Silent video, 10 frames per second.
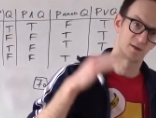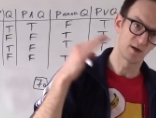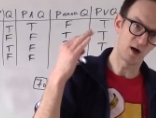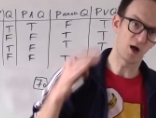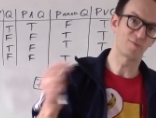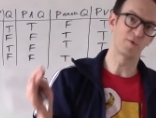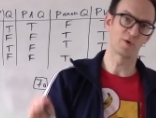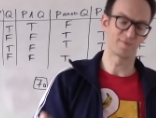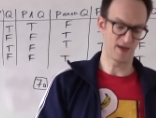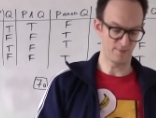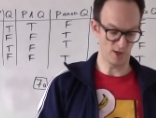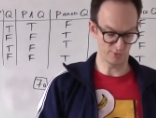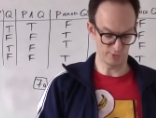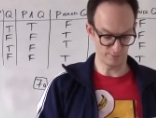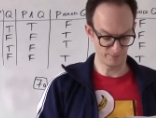all four of them are
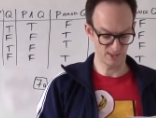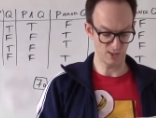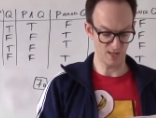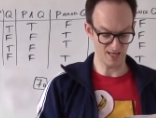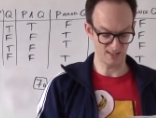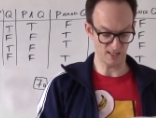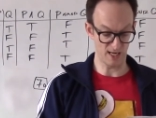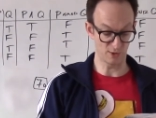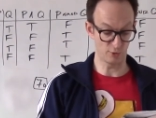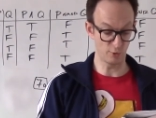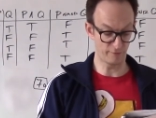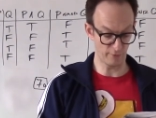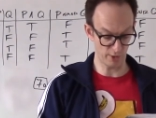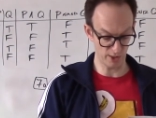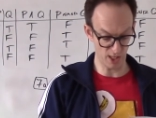true. So that's uh, true
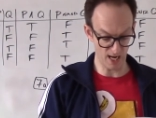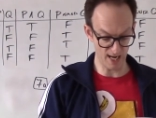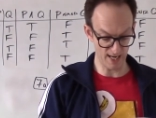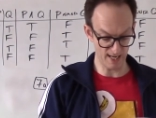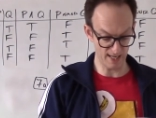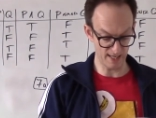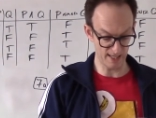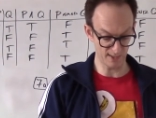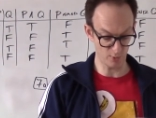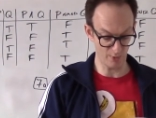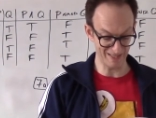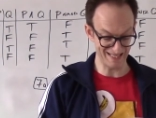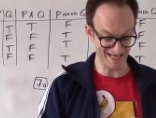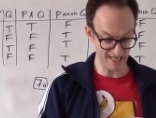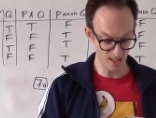for uh,
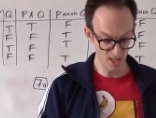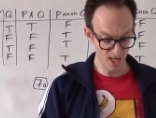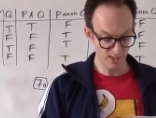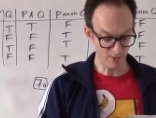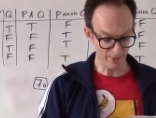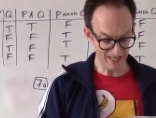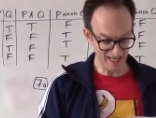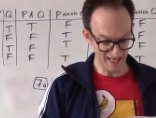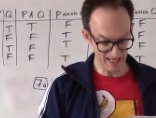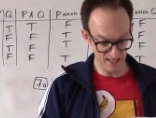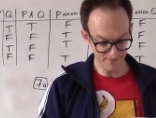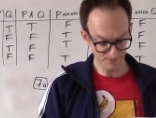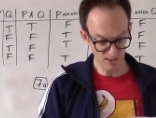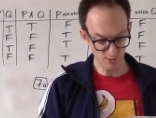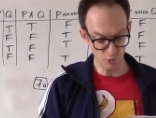21D. 21E,
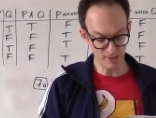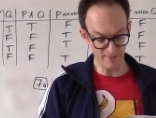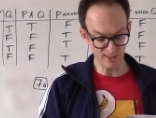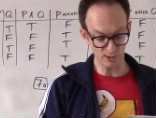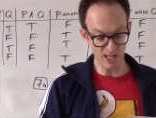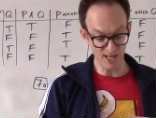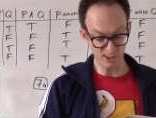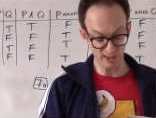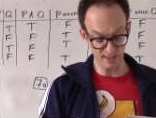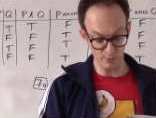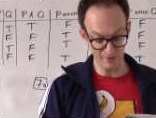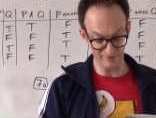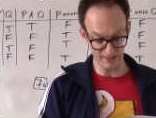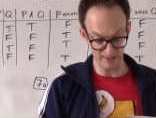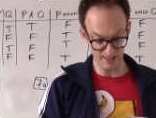two statements are logically
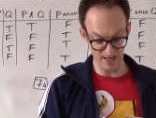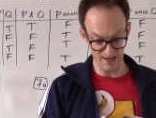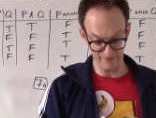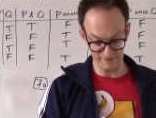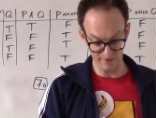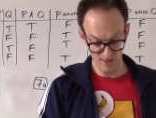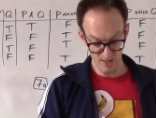equivalent if,